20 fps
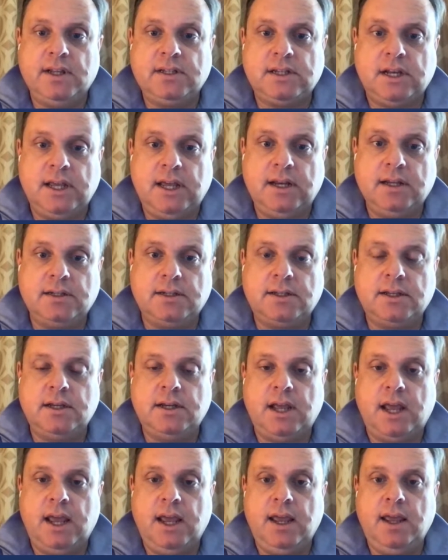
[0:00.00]
even as late as
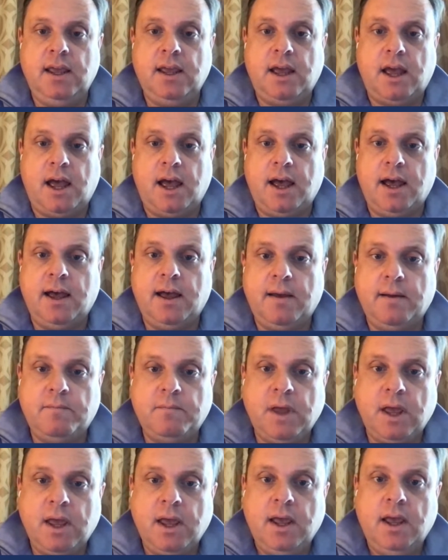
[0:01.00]
today,
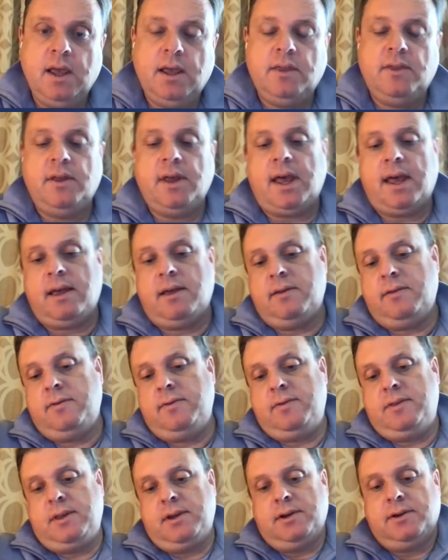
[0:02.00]
that
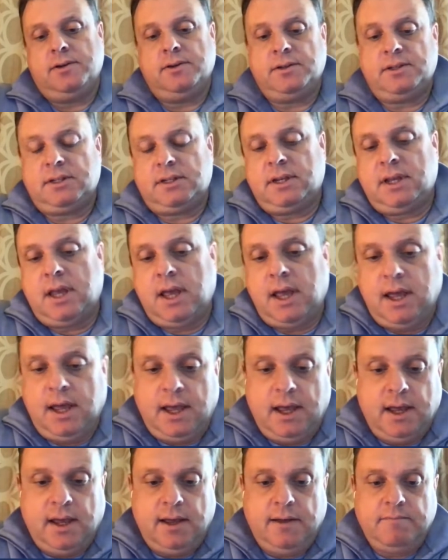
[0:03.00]
there's
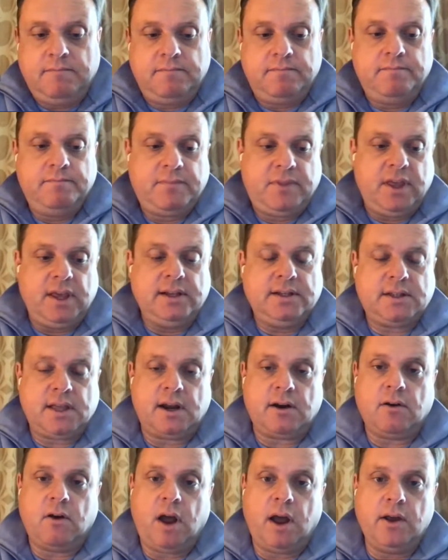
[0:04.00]
things
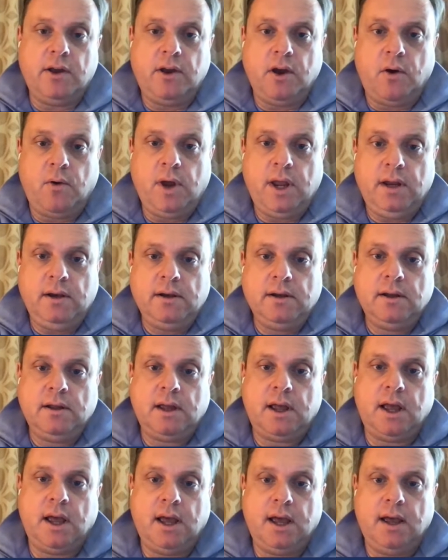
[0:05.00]
that are ongoing
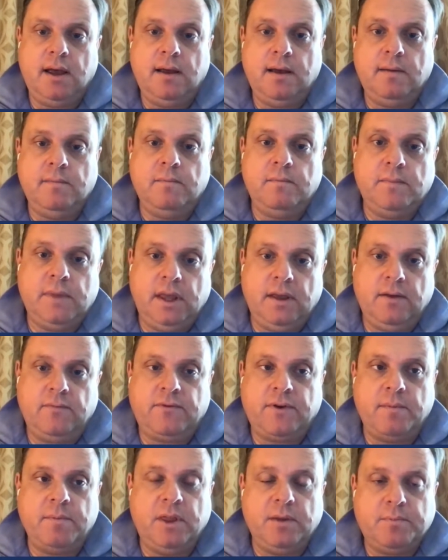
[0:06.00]

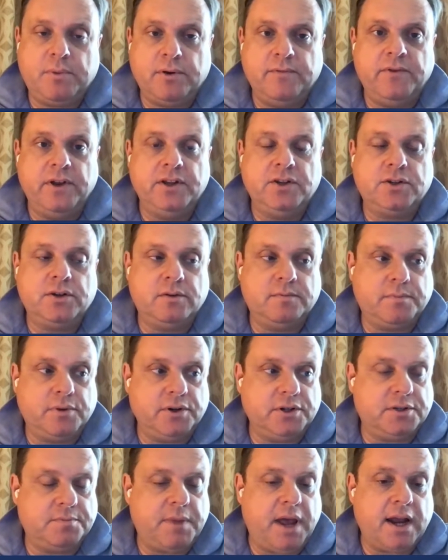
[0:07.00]
from the provincial
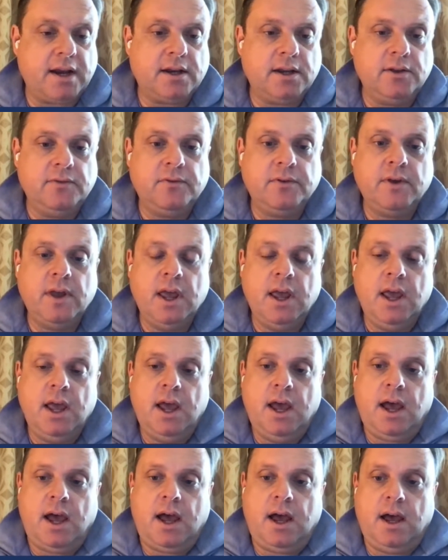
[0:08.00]
perspective,
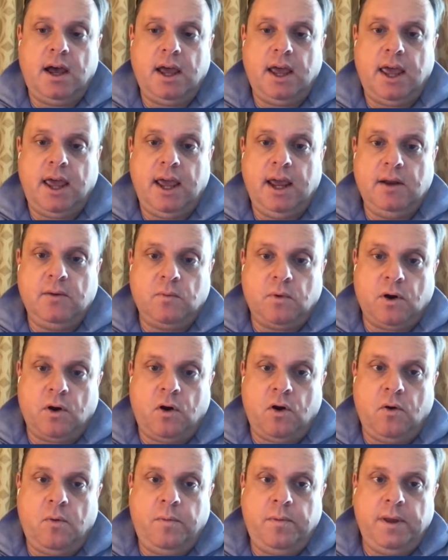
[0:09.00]
and we're
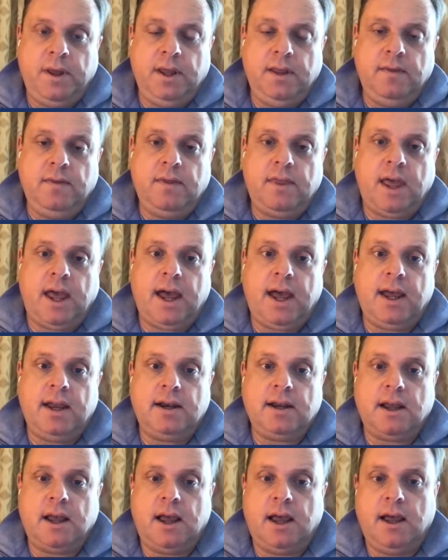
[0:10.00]
hoping
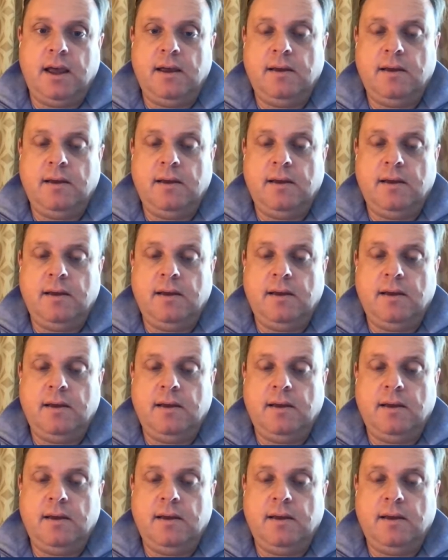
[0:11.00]
that